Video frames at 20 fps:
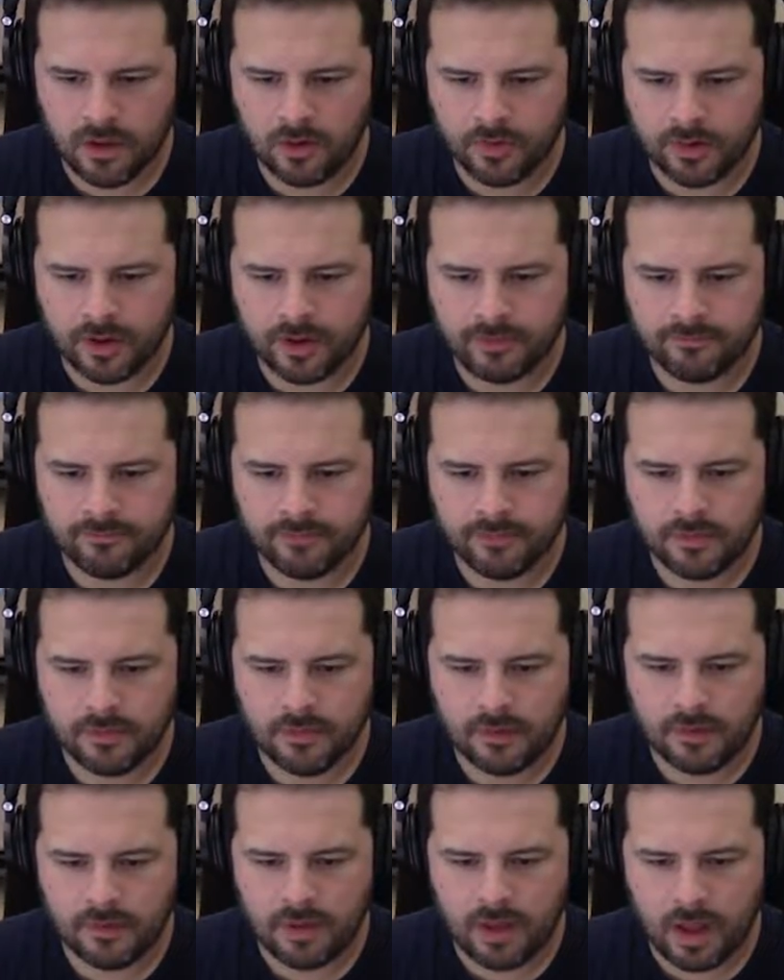Okay.
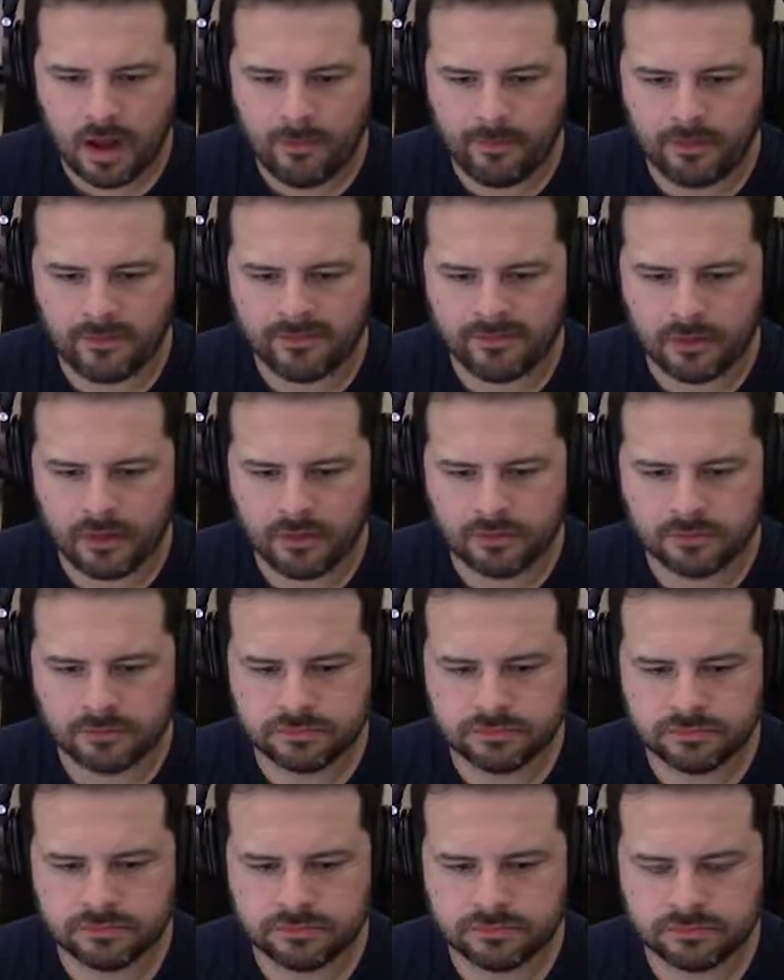I'm going to start...
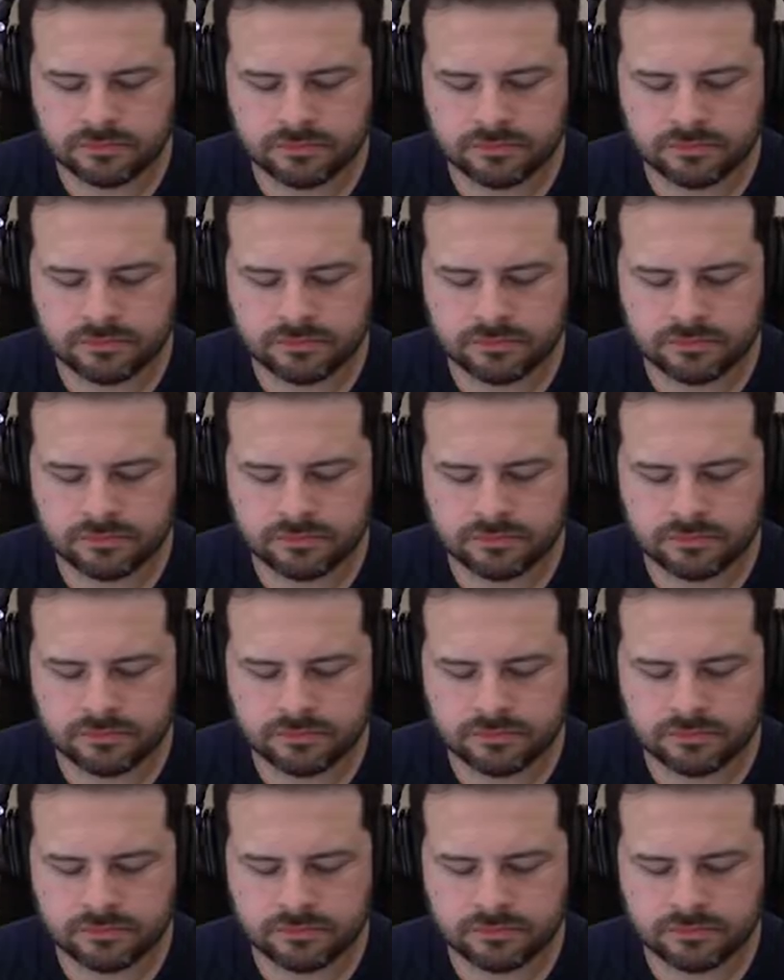